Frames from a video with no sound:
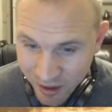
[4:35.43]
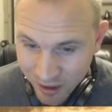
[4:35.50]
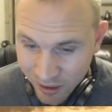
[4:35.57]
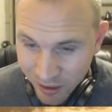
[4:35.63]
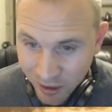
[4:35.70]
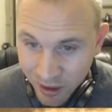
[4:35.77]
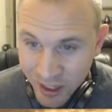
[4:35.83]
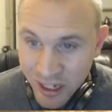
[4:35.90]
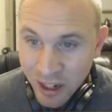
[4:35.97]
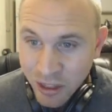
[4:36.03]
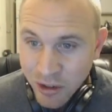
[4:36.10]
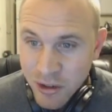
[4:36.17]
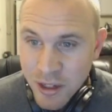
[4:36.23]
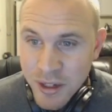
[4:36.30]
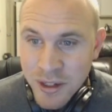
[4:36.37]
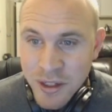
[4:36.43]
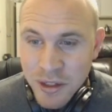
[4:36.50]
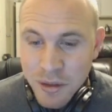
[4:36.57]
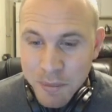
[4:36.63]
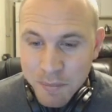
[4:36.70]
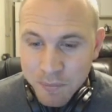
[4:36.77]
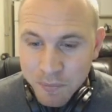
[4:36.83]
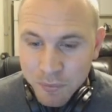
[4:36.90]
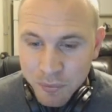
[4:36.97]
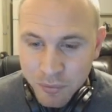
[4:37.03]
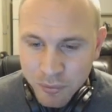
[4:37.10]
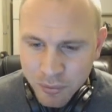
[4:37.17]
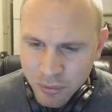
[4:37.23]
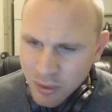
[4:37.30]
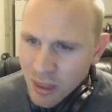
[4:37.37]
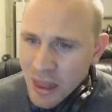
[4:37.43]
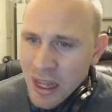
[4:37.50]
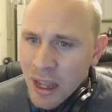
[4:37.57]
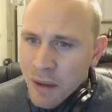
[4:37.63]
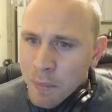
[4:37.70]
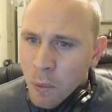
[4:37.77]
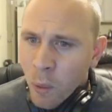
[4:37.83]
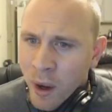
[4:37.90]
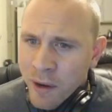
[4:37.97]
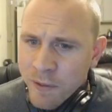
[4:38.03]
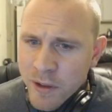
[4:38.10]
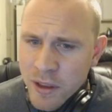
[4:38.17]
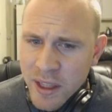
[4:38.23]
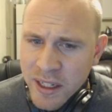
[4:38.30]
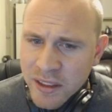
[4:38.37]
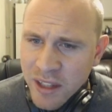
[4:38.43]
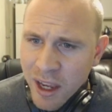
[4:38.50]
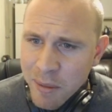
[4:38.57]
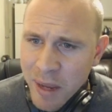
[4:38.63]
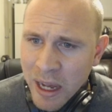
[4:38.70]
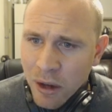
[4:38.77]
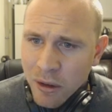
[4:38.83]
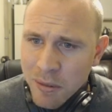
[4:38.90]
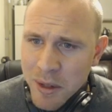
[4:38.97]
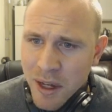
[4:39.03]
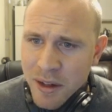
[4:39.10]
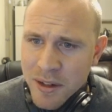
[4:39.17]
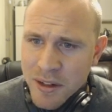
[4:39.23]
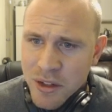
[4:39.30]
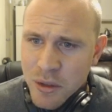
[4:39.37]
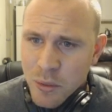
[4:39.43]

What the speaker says: In other news, quite a few things came out, to be honest.